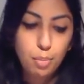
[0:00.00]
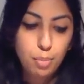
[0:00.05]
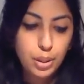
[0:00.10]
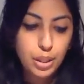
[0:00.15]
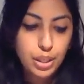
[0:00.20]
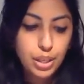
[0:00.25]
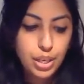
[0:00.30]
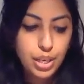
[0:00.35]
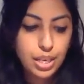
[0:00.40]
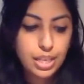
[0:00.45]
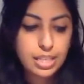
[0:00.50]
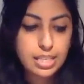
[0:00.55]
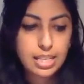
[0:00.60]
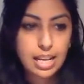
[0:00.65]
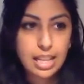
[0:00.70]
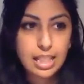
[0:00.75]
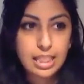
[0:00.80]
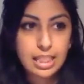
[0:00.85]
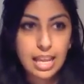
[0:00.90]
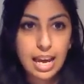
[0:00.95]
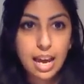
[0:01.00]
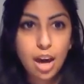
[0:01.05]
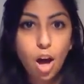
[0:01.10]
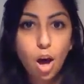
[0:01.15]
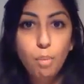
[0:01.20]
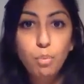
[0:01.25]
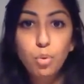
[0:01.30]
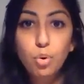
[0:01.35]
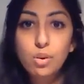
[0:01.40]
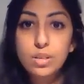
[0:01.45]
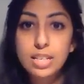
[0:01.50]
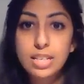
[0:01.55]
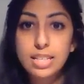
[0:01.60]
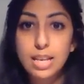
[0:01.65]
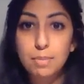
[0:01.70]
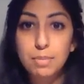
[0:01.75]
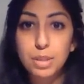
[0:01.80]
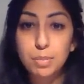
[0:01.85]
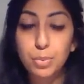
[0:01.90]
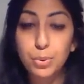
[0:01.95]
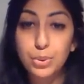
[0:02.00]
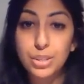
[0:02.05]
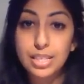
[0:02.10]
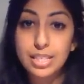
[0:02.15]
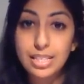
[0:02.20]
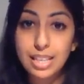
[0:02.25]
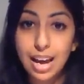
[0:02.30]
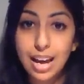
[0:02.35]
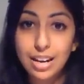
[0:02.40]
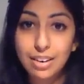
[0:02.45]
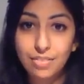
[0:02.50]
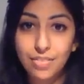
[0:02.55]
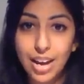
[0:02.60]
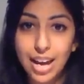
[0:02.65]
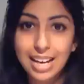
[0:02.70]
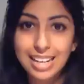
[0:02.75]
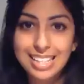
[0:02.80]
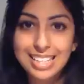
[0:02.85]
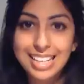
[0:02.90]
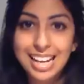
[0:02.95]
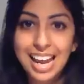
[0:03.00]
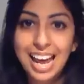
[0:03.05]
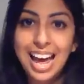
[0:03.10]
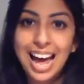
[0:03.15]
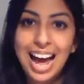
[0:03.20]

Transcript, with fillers: because they are more susceptible to side effects